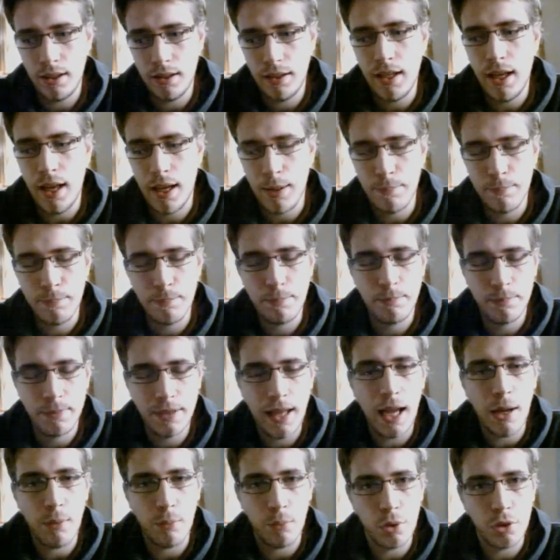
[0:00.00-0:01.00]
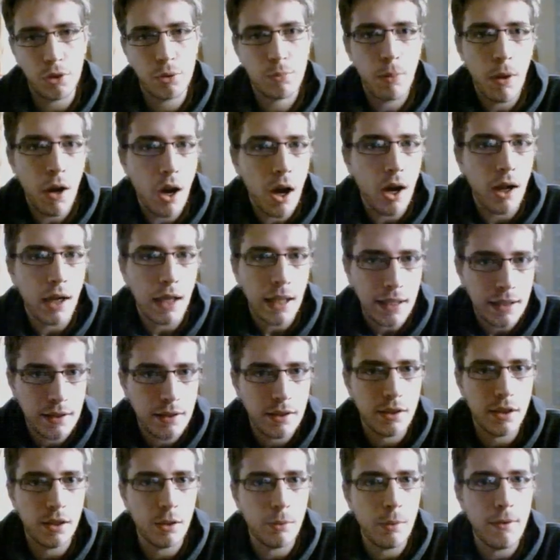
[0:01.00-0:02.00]
yeah, that was partly
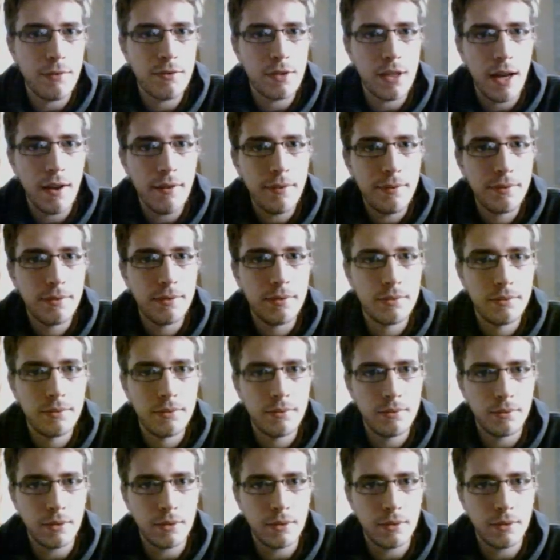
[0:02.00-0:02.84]
to do with Jeff.